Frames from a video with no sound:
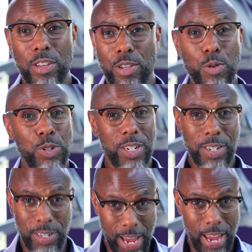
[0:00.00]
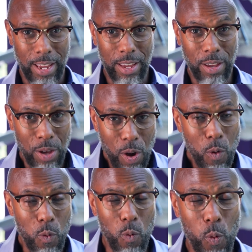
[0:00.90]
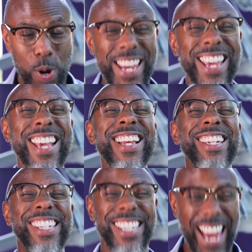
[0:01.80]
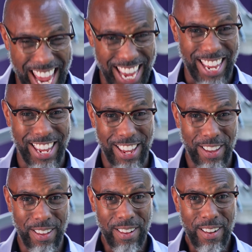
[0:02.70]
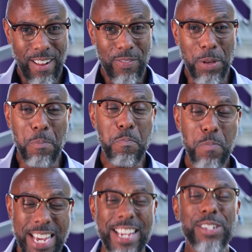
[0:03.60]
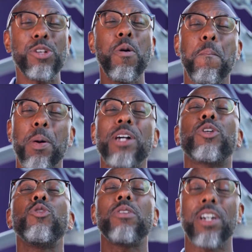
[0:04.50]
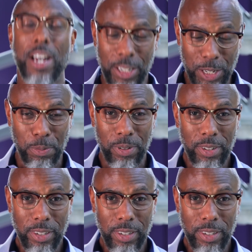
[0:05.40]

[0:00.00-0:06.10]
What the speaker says: used to say, "We say the mesial buccal cusp."